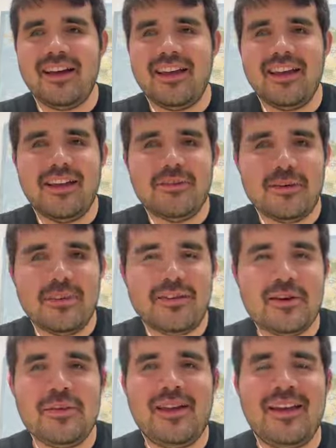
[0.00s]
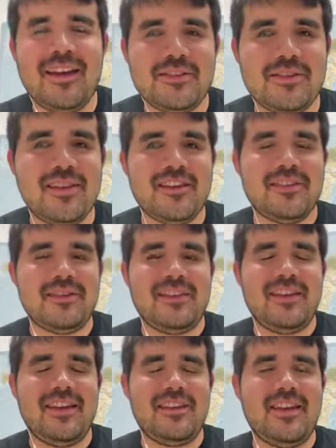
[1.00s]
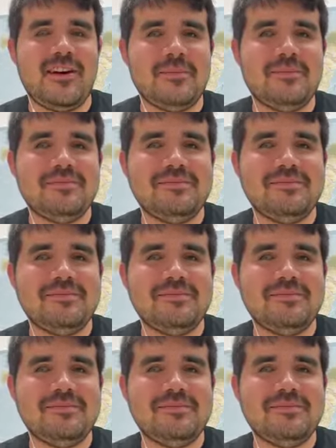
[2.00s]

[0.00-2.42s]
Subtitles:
If you're my roommate, Andrew, then no.